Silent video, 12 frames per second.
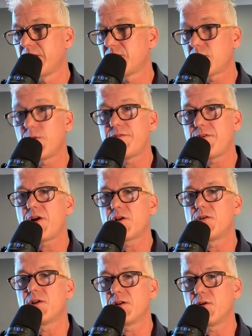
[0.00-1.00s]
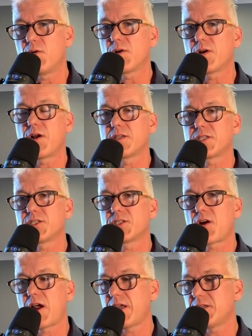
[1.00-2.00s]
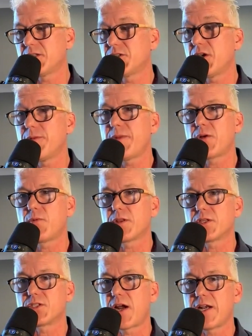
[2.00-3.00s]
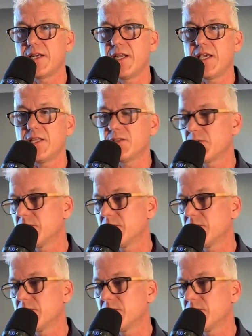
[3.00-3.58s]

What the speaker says: So we're very good at organizing training, determining what the training needs.